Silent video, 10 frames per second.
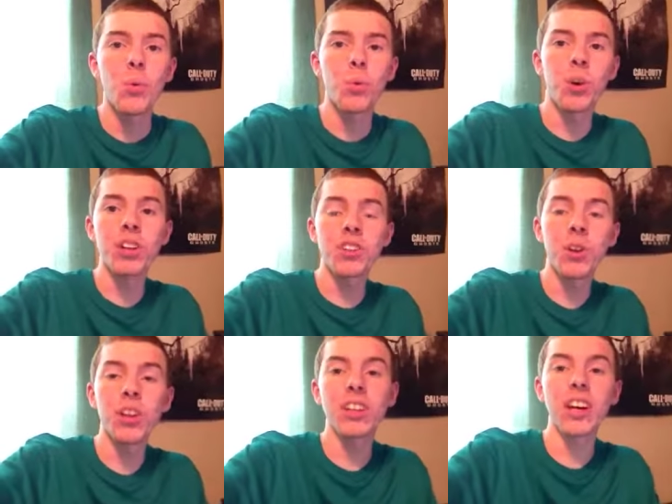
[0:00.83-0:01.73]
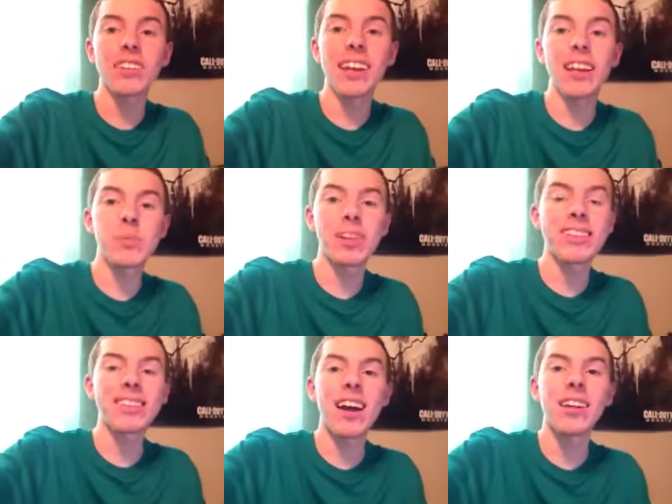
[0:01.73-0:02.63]
What is going on guys? I got some
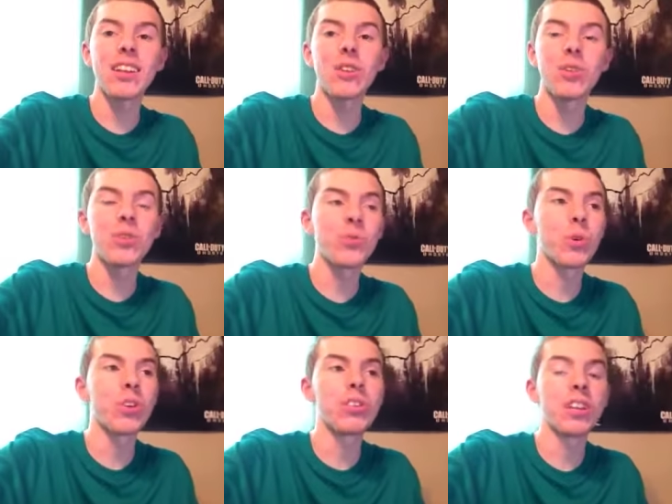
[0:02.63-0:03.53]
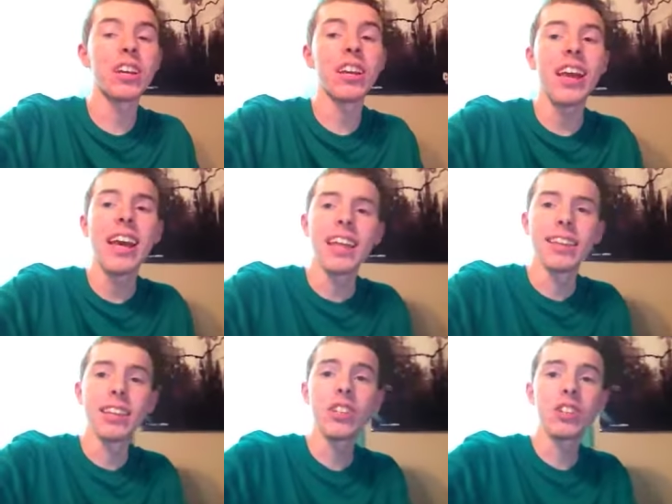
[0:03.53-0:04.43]
exciting news for you today.
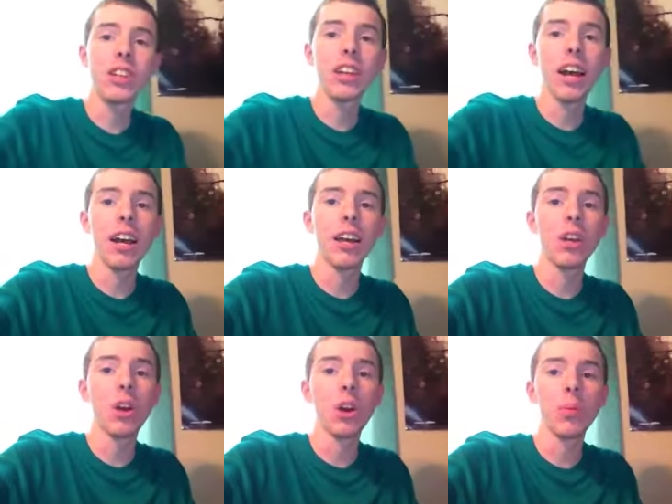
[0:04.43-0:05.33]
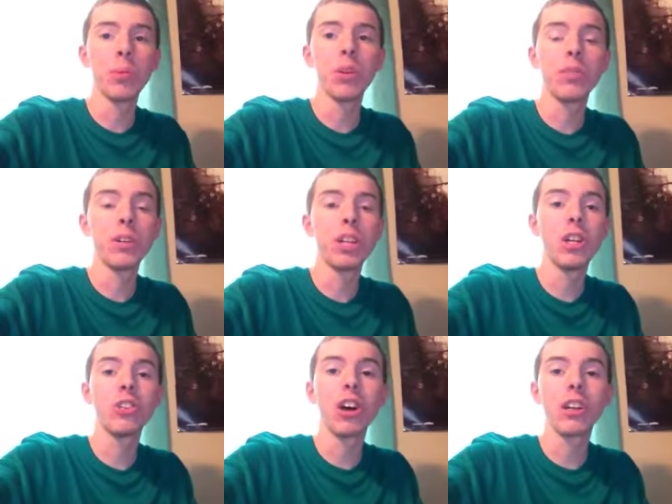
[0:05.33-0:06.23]
Yesterday I uploaded a
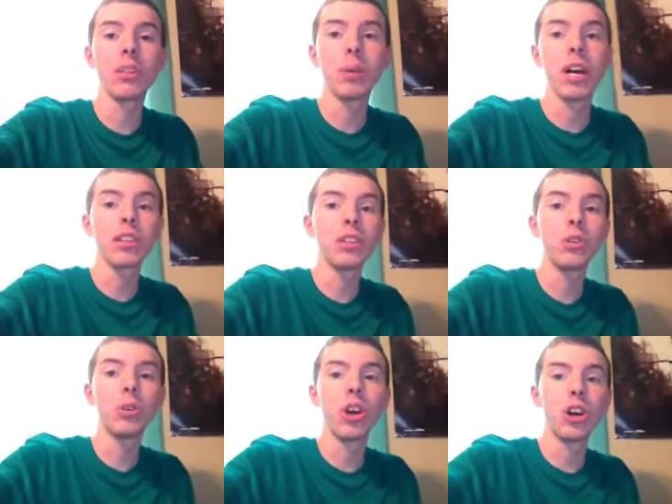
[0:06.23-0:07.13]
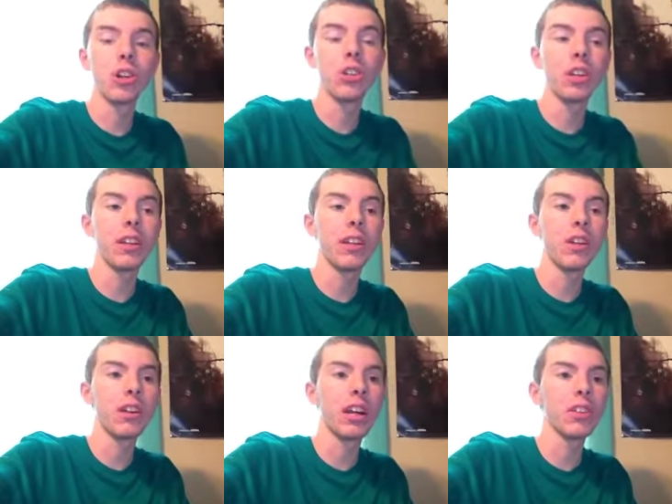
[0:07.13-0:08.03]
video talking about the new Call of Duty that
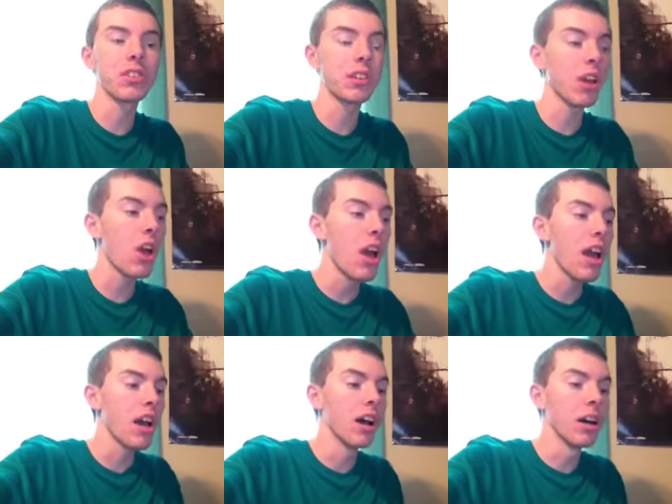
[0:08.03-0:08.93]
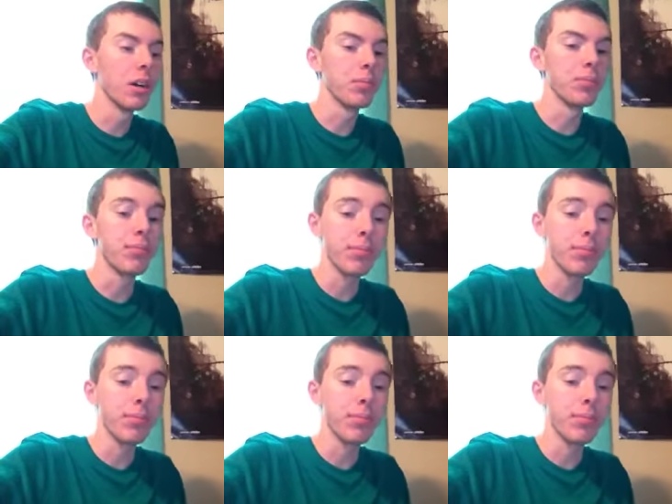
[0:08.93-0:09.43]
they're announcing. Um,